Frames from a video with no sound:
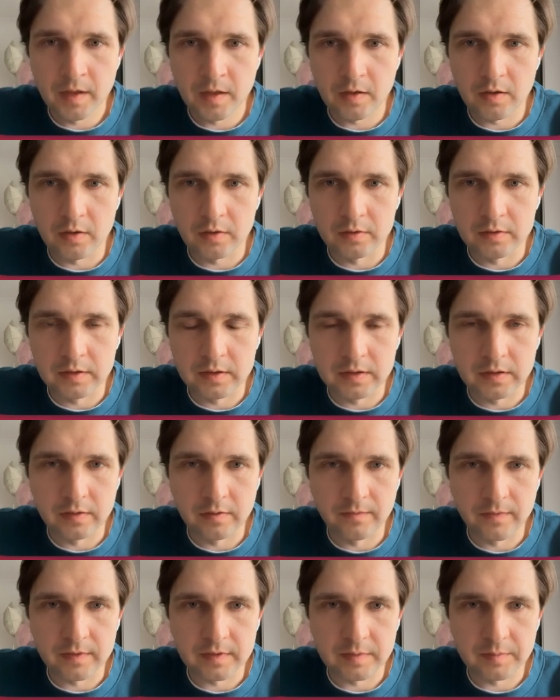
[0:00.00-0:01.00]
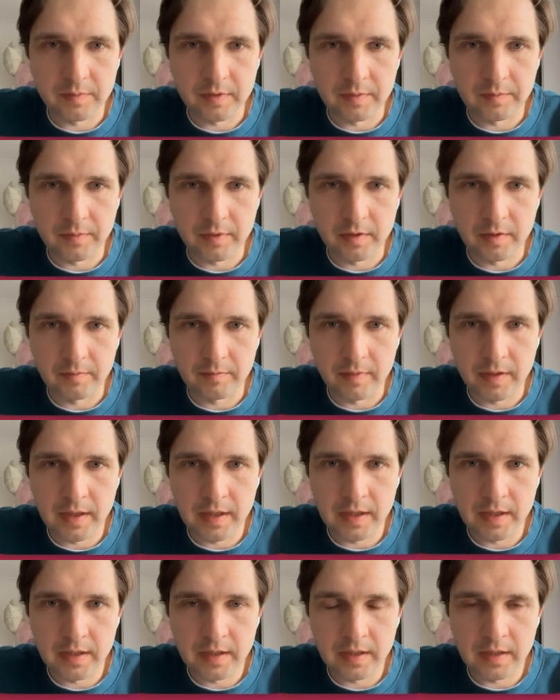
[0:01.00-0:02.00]
All in the for example, I'm going to
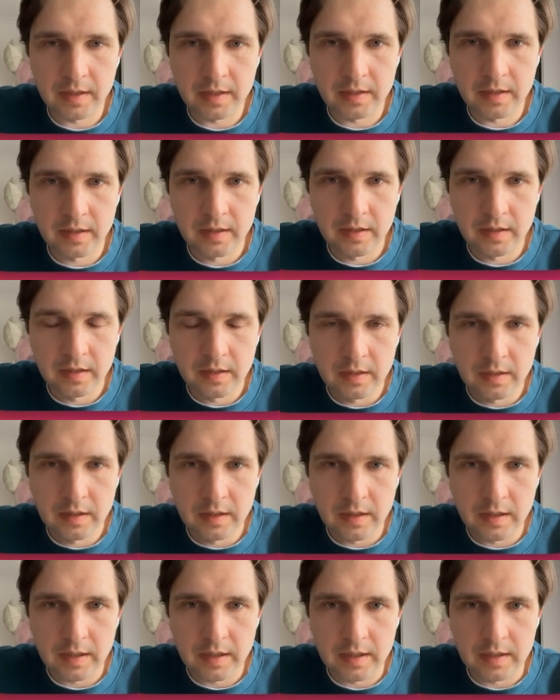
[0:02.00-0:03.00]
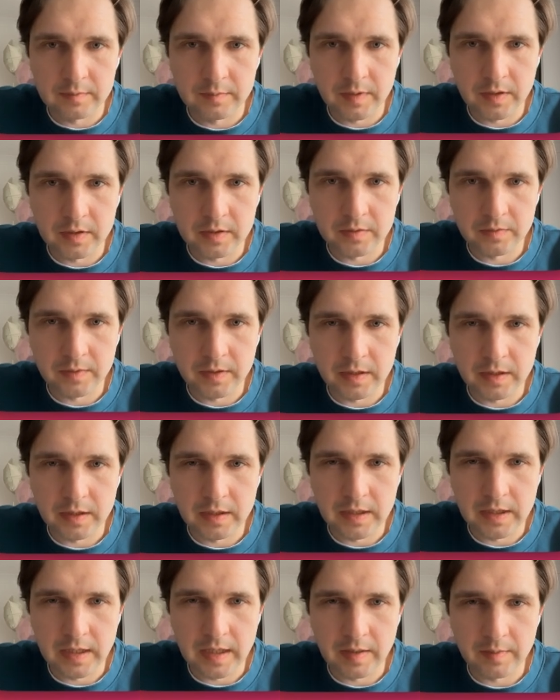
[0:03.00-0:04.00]
buy. And because we
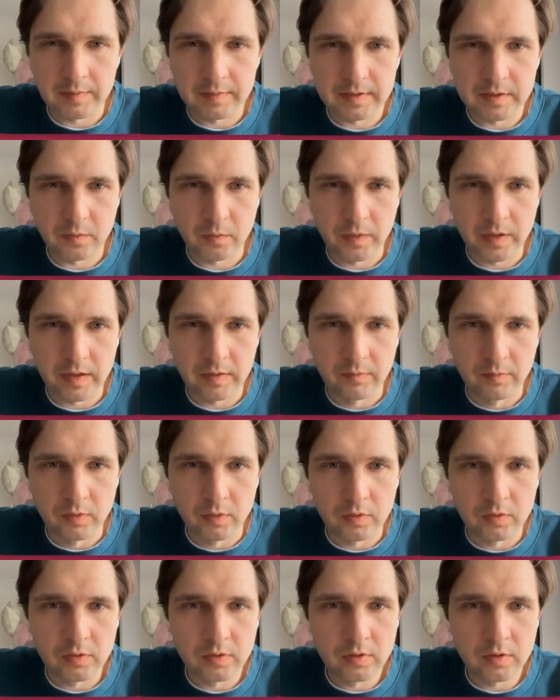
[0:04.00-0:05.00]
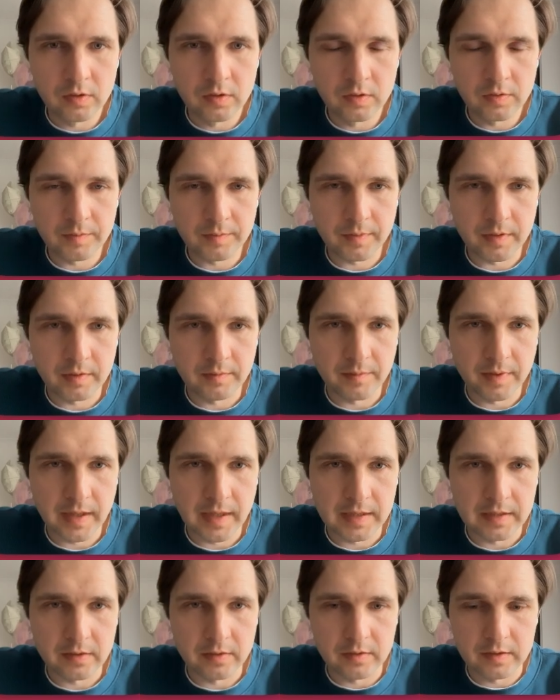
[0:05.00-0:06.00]
kept Webull, I'm going to buy
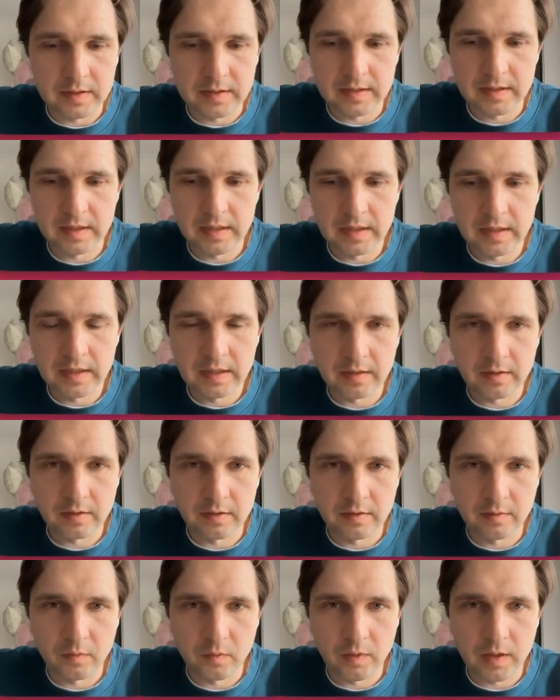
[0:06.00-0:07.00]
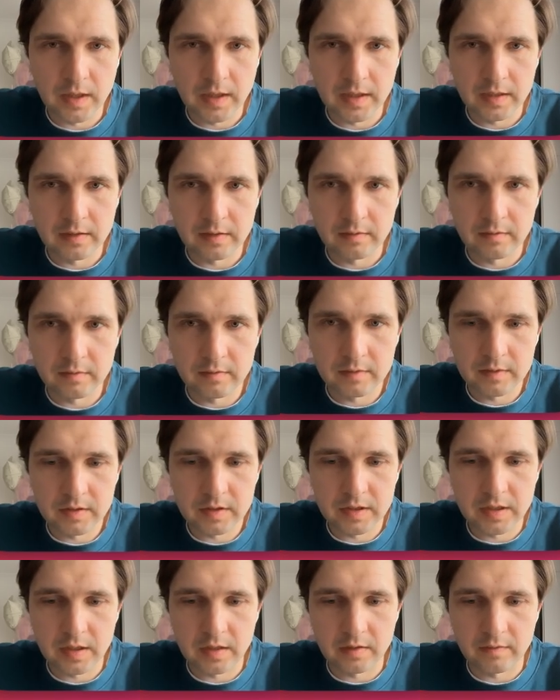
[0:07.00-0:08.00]
in USD. I'm going to one
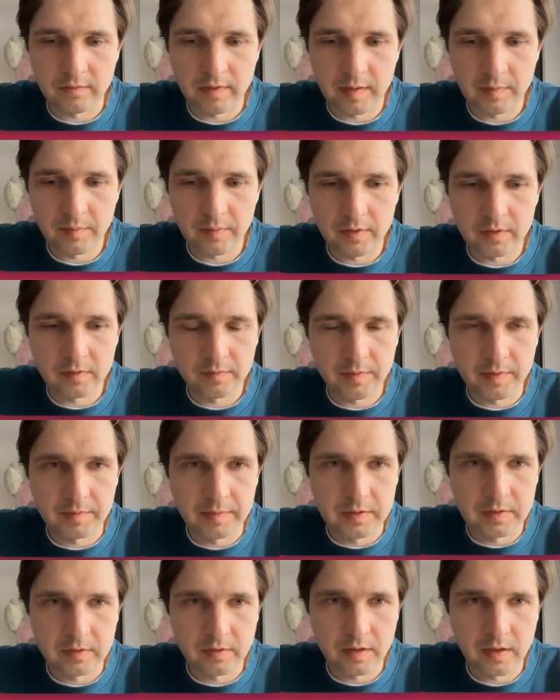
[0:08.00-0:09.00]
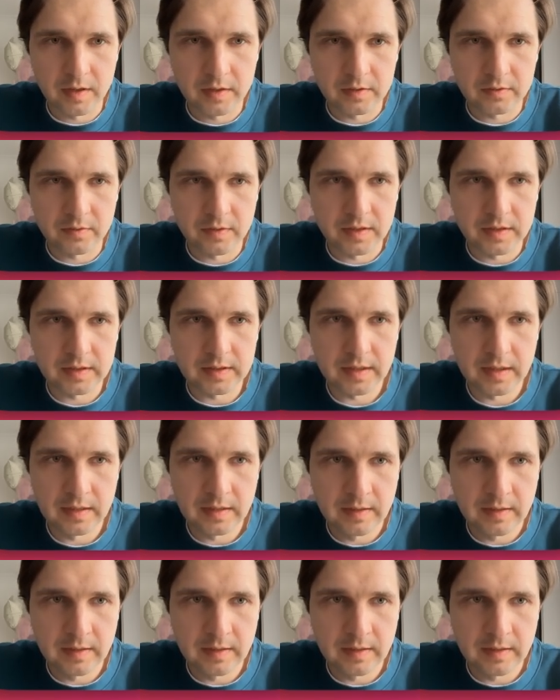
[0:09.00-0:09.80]
share of Apple, maybe 200.